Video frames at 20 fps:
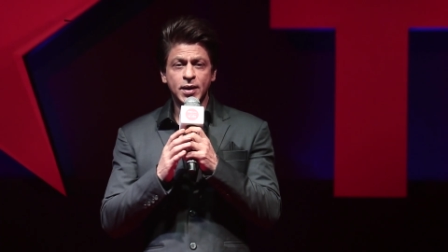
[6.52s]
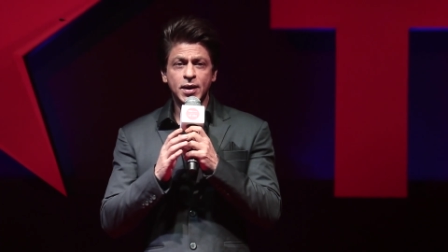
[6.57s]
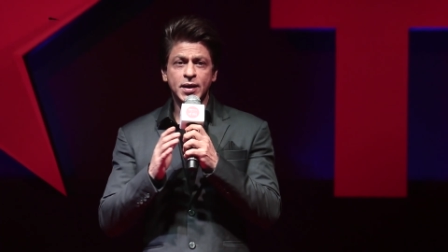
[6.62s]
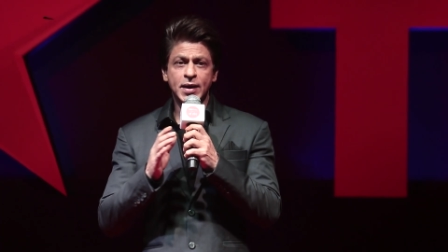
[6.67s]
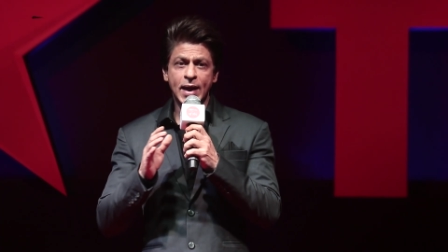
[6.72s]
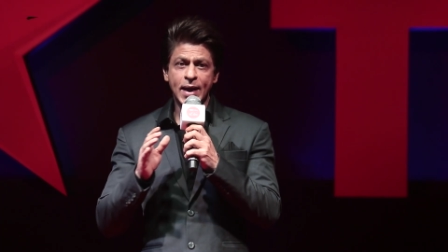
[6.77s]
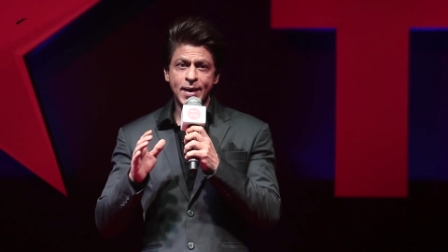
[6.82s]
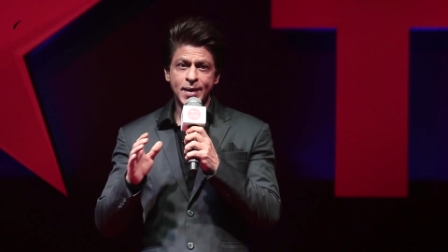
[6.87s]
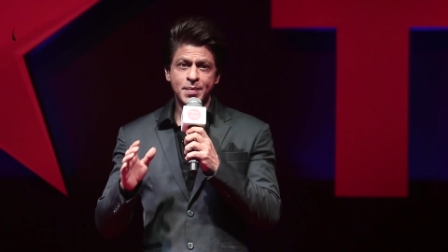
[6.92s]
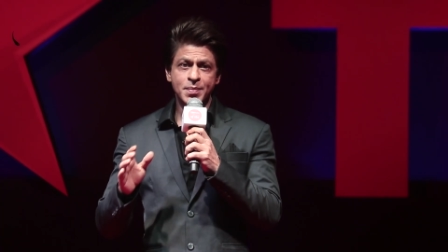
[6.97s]
the
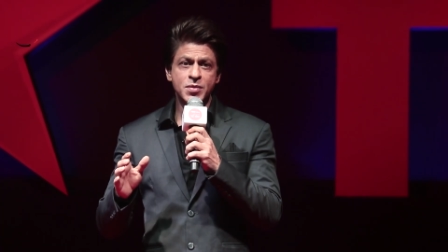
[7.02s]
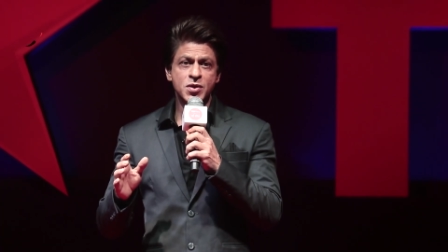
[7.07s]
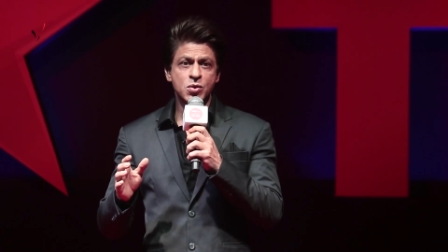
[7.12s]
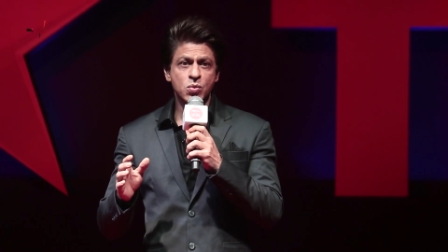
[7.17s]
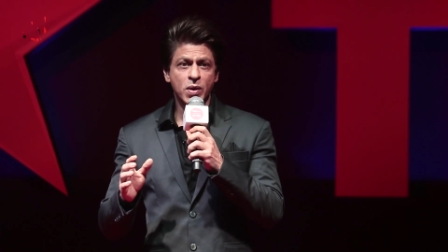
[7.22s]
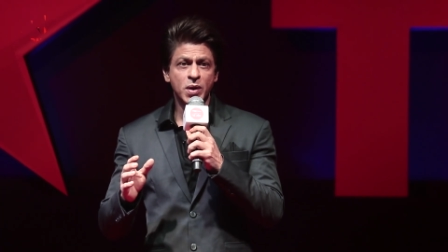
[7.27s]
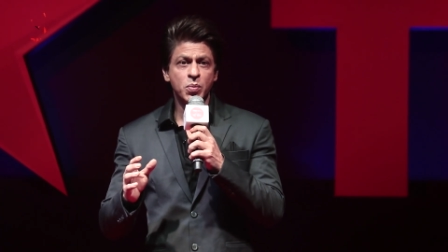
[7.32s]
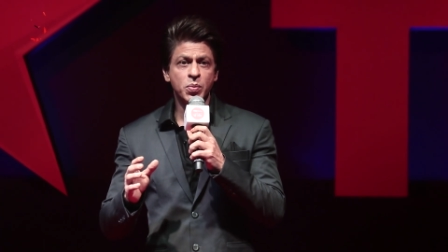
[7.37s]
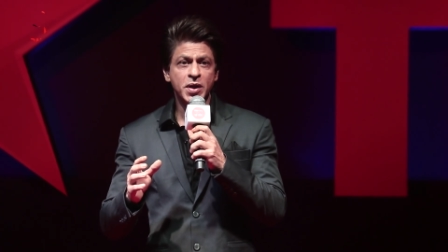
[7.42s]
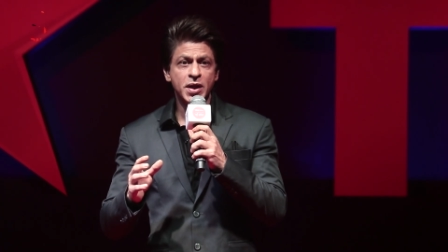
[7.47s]
times
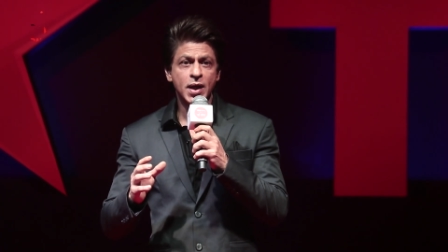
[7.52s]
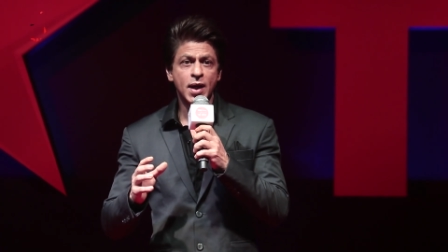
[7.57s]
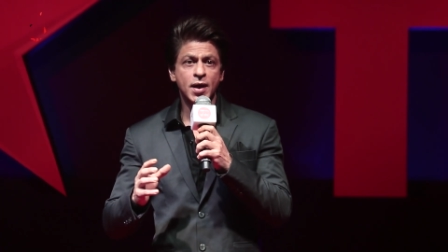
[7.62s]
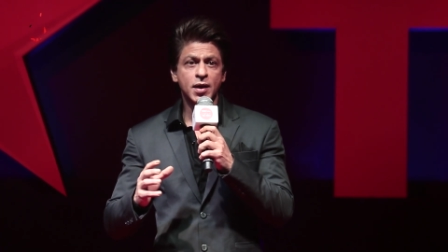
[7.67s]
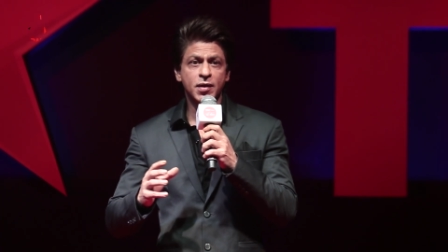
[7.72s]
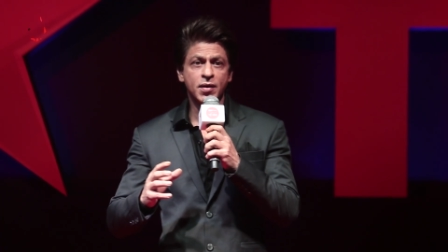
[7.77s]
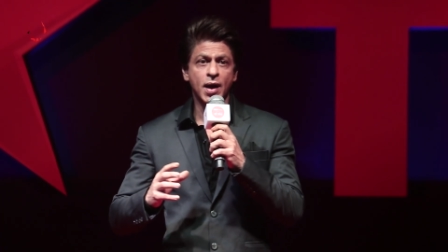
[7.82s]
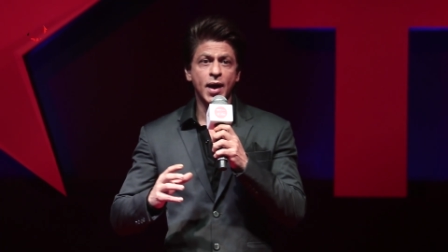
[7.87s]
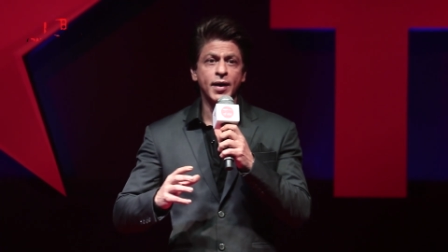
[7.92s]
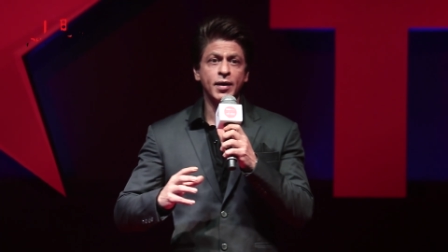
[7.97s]
when we are
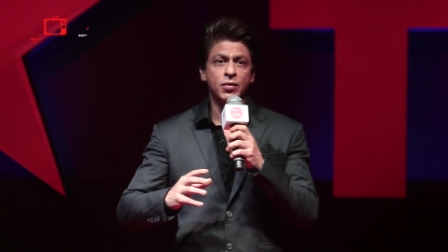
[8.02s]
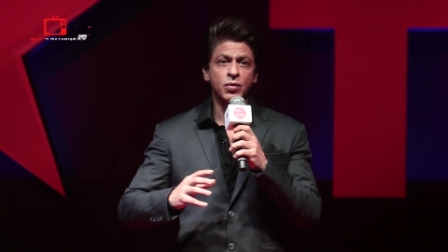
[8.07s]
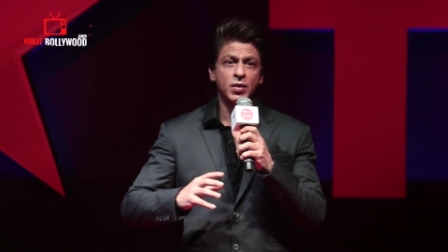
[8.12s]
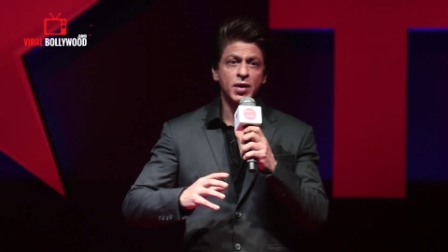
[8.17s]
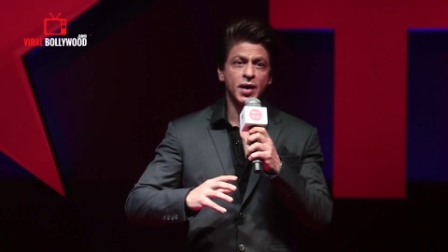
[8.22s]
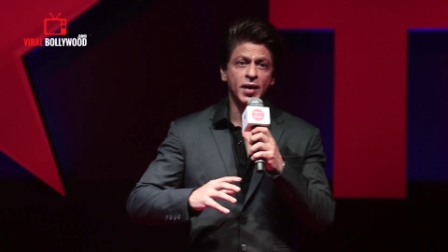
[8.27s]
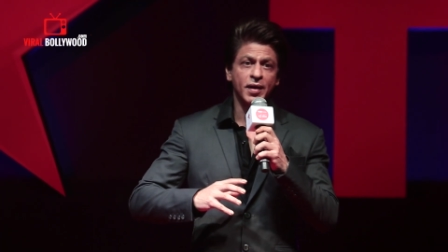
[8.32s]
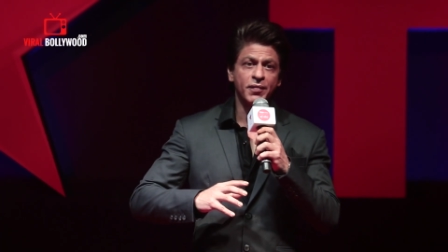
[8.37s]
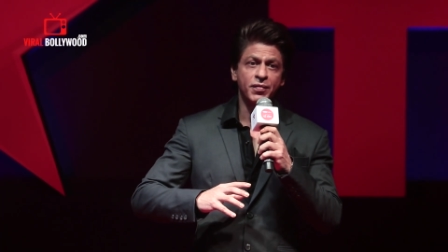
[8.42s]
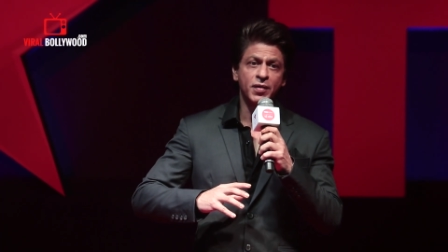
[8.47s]
trying to
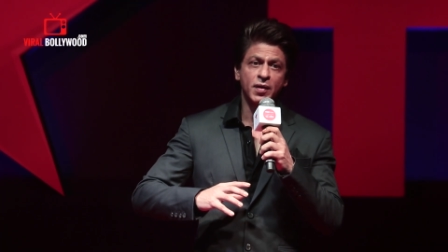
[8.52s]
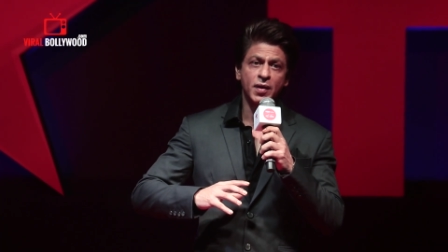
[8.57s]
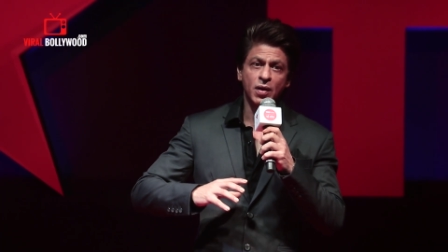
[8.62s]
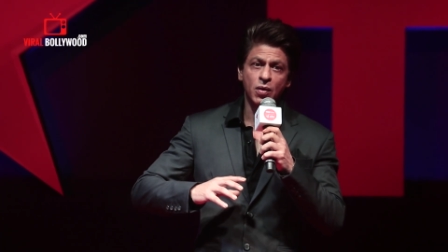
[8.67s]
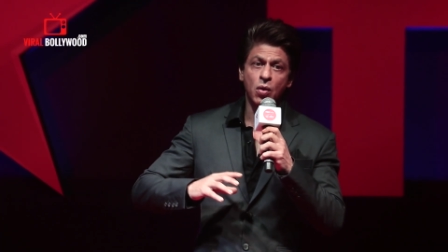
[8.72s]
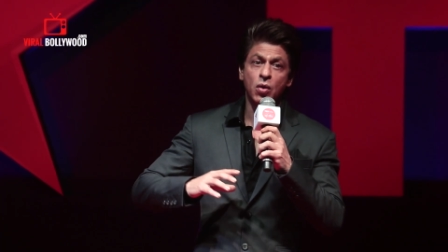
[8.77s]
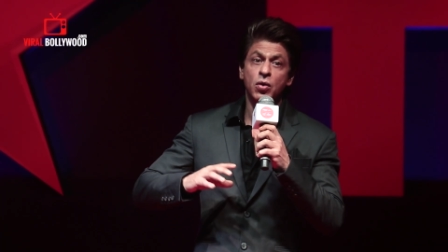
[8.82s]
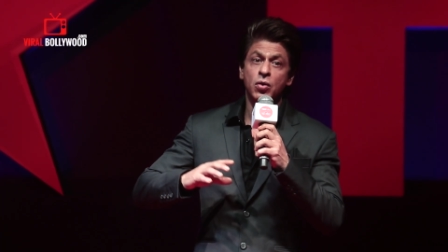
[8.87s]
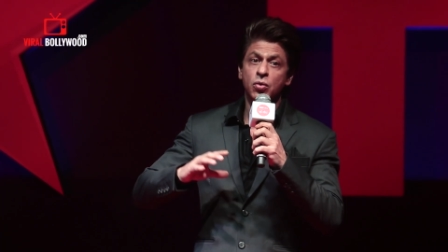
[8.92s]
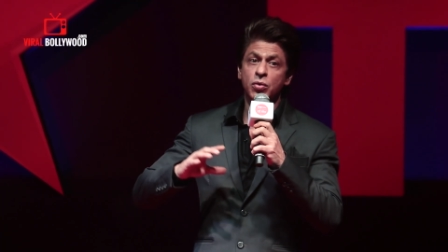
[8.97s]
take
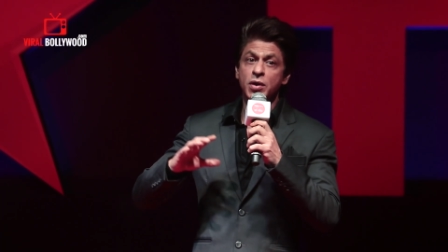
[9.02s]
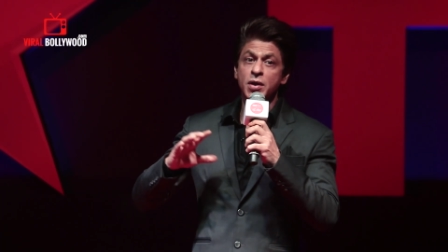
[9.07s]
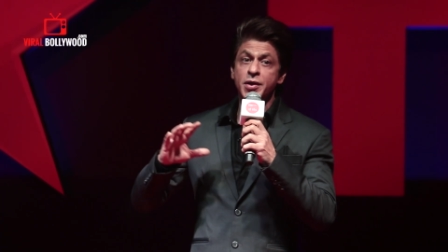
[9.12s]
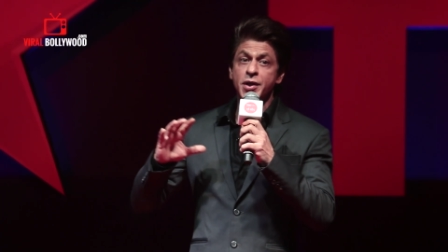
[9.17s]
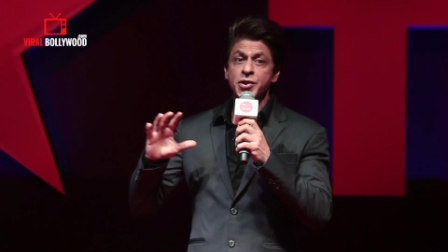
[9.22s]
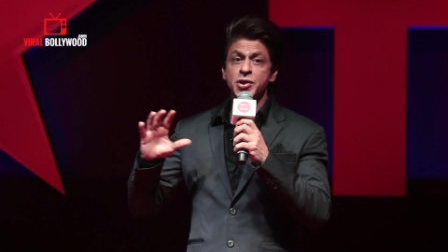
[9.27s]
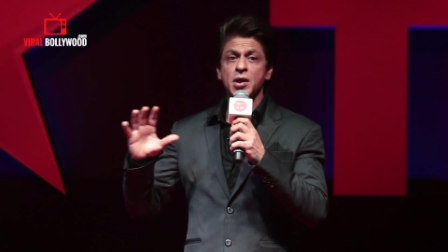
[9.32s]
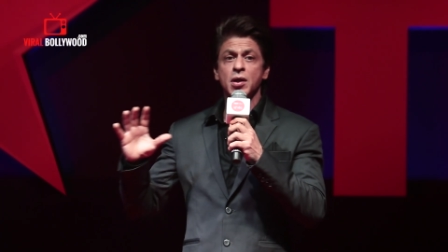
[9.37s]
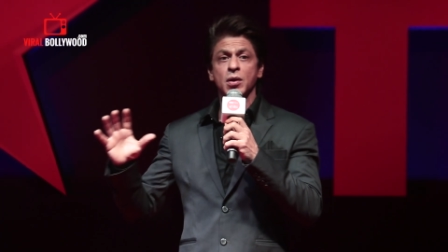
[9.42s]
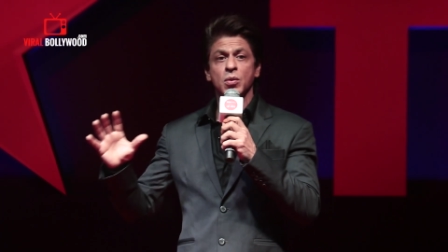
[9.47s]
everything onto the
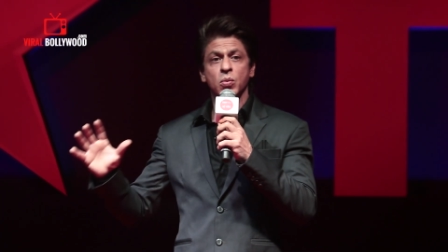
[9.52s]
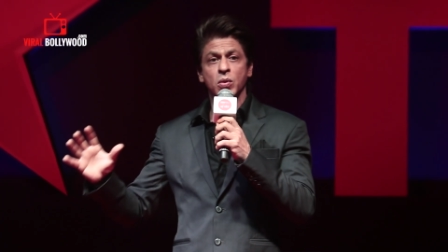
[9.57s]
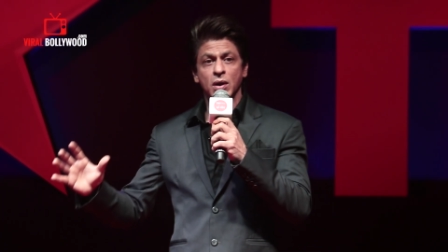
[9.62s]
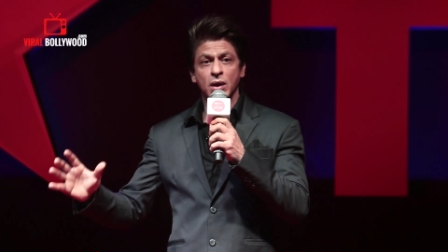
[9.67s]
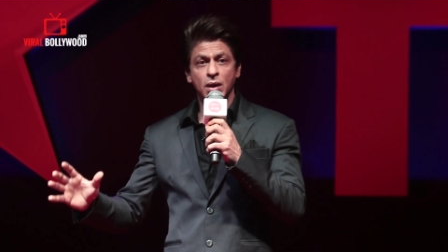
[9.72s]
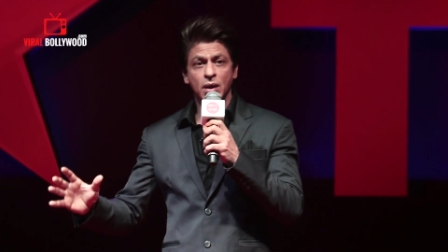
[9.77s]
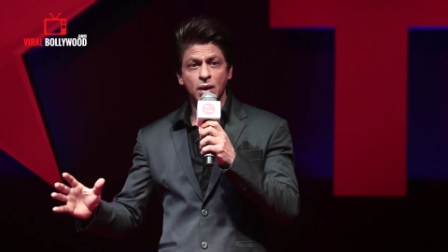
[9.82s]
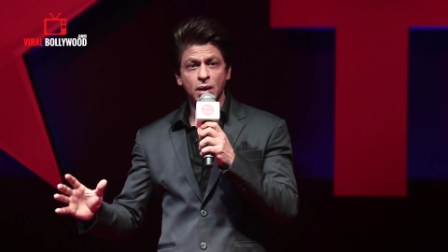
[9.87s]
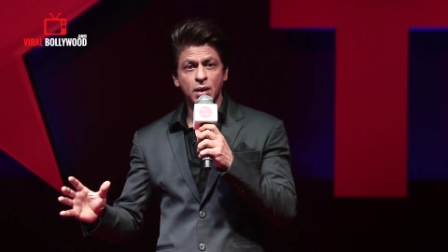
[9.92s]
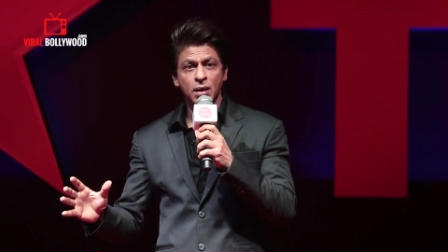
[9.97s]
digital
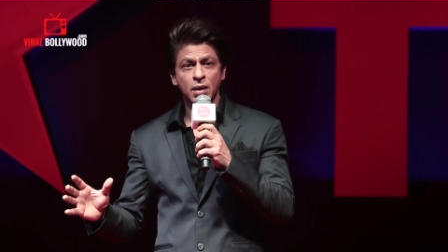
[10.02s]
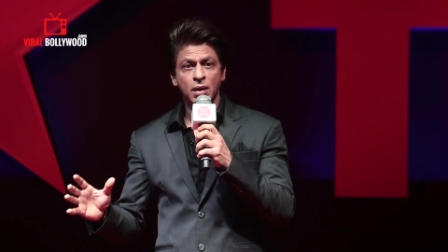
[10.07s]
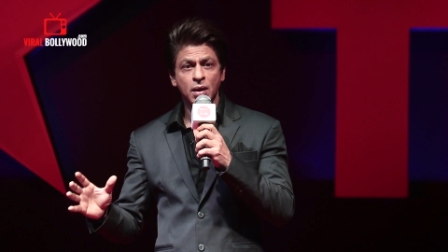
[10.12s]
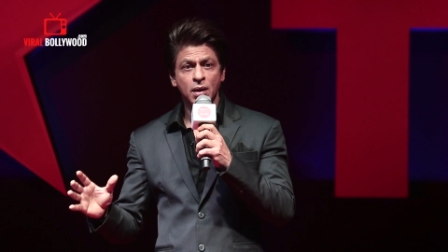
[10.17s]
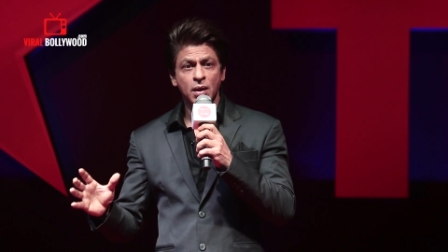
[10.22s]
world,